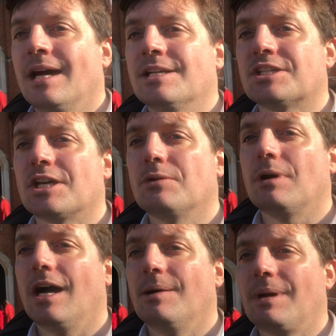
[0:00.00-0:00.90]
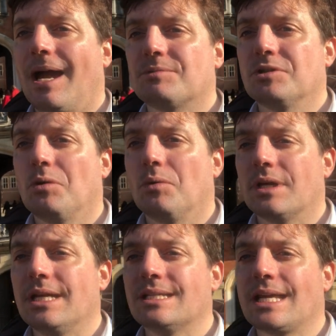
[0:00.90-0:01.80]
So um, Hampton Court
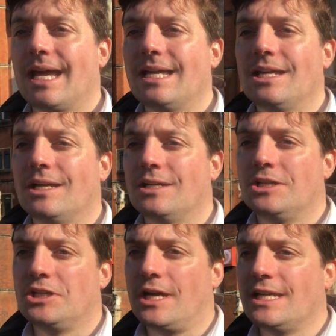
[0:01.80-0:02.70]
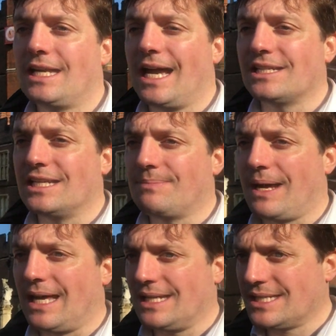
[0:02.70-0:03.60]
is a gigantic
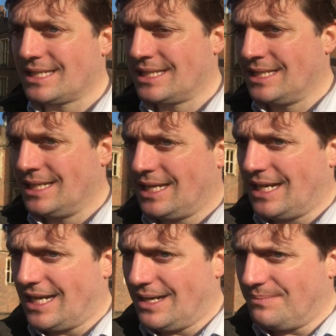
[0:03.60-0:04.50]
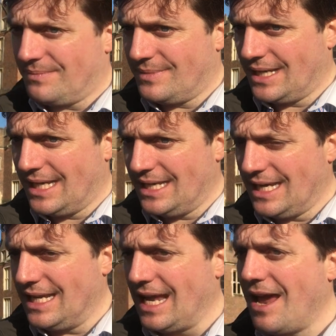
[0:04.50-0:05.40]
palace. Um, in,
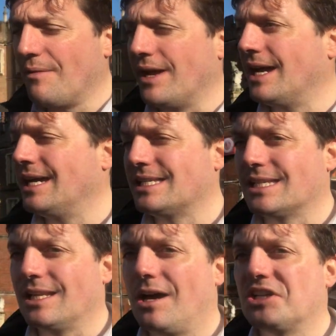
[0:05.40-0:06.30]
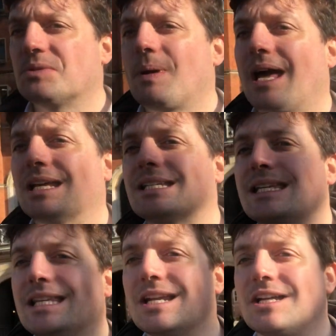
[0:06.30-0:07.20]
in area, it's the largest palace
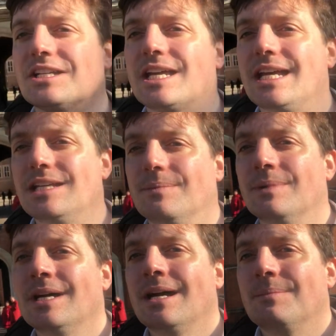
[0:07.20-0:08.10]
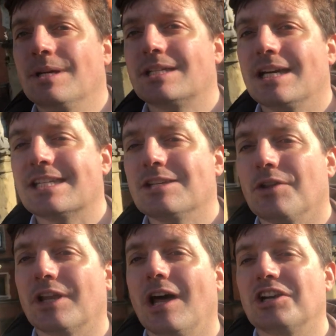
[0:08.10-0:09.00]
in the United Kingdom, but uh, it's
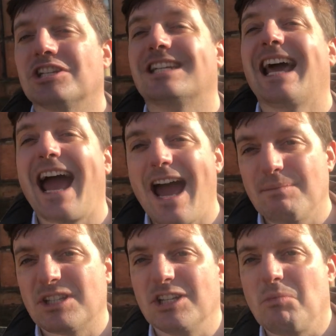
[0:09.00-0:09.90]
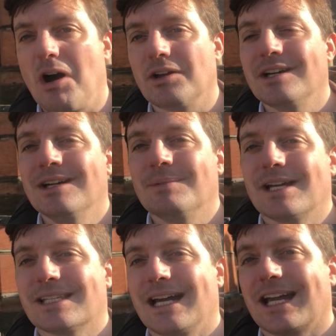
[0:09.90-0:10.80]
not the largest inhabited one
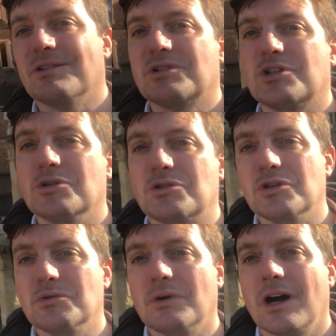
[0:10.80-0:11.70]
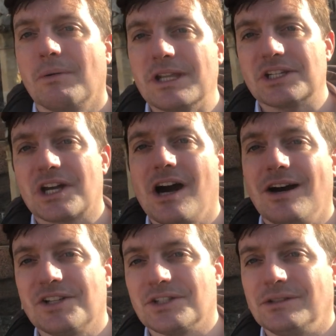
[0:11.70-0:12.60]
because that goes to, to uh, Windsor
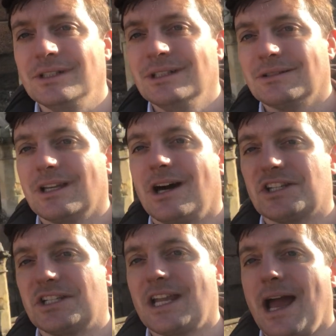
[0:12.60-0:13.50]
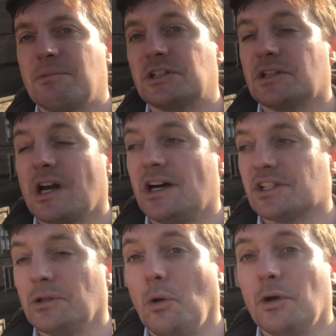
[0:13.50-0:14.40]
Castle, the largest inhabited
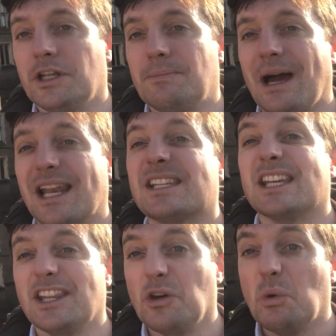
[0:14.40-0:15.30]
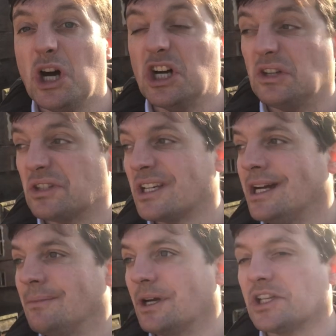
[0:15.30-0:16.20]
castle or indeed palace in the world,
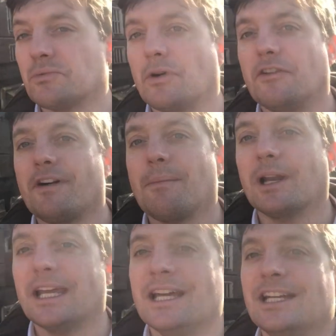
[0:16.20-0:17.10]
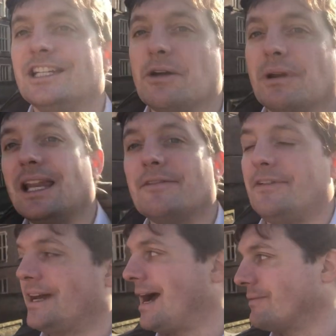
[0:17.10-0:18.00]
because the royal family don't
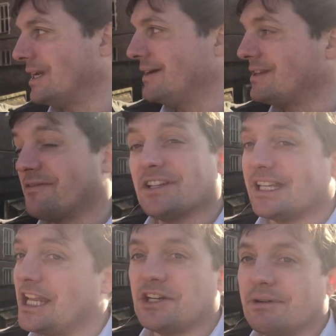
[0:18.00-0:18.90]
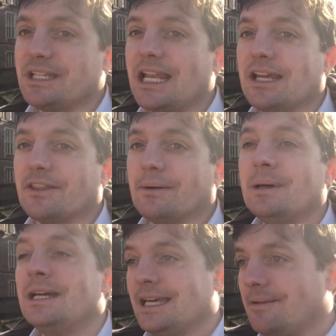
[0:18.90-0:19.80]
live here, haven't lived here for centuries, any of
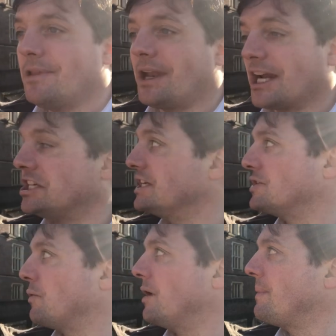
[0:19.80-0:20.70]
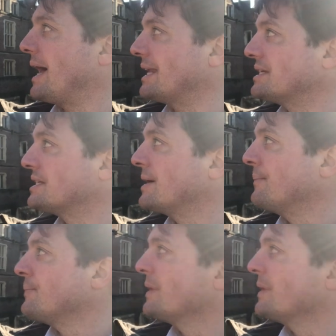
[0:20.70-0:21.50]
them, even though it actually is a royal palace.